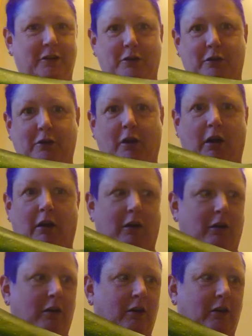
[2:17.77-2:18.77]
Look,
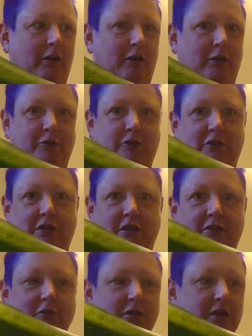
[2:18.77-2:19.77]

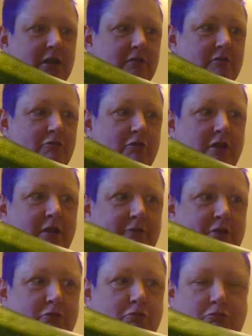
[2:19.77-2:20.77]
see, he do love
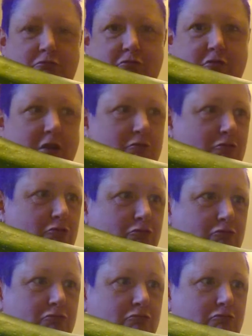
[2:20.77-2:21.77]
his courgettes.
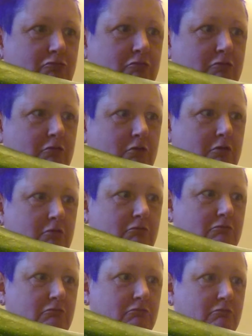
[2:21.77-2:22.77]
Yeah.
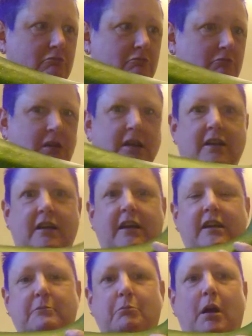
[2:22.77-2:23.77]

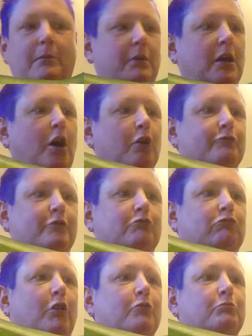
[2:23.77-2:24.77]
It might be
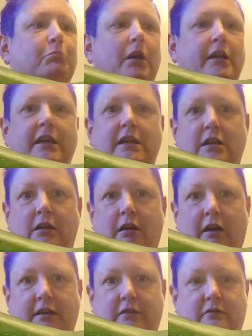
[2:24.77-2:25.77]
overgrown, but he
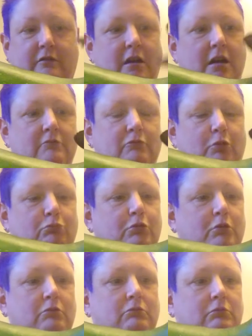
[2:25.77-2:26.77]
likes it, don't
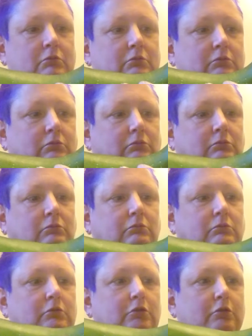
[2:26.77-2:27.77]
you?
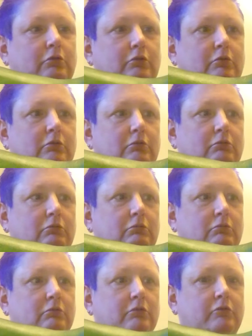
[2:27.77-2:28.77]
You do.
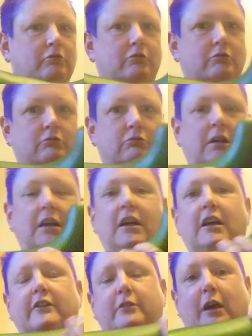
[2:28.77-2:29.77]

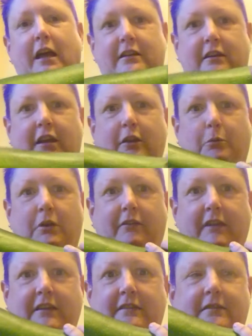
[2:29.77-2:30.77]
So I had another one of
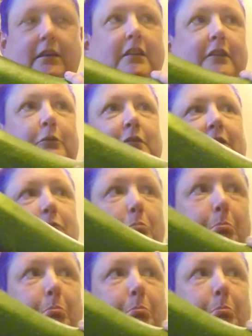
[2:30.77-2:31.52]
these that was even